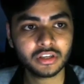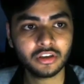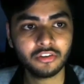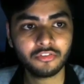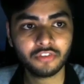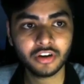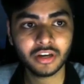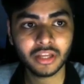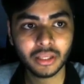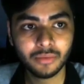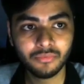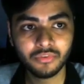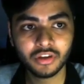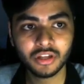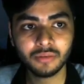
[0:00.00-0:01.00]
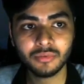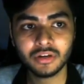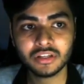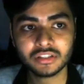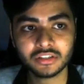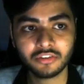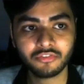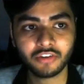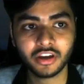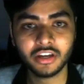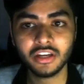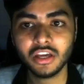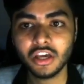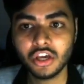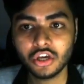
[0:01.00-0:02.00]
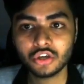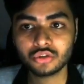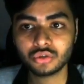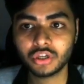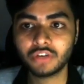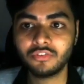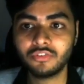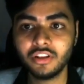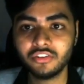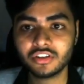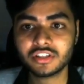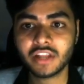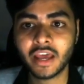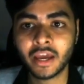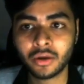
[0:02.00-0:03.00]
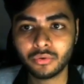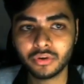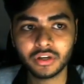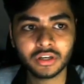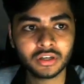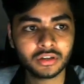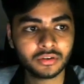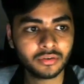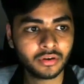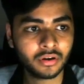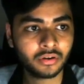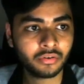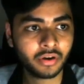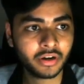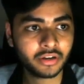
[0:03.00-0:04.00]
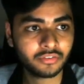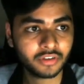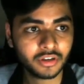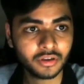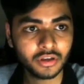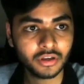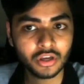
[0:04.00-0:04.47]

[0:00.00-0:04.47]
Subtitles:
if a name variable is defined, so it will just echo it right away.